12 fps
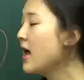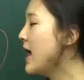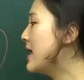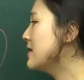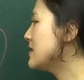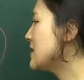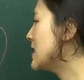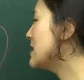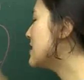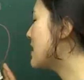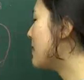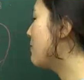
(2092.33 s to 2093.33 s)
And
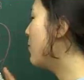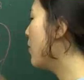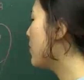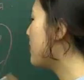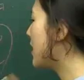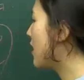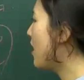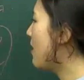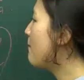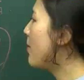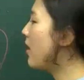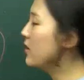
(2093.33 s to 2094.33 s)
since they both
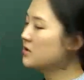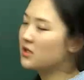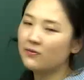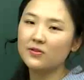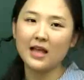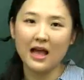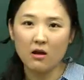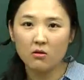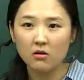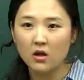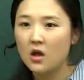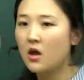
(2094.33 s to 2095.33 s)
become positive
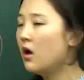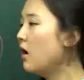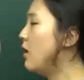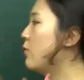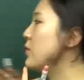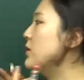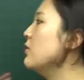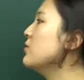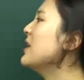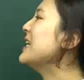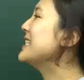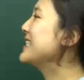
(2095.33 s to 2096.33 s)
now, we don't
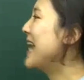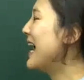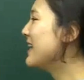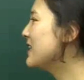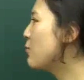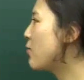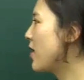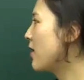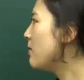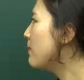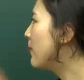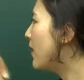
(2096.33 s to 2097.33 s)
know exactly
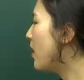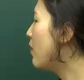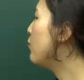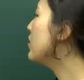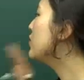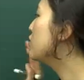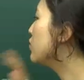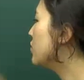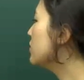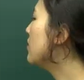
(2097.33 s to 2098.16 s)
where, but we do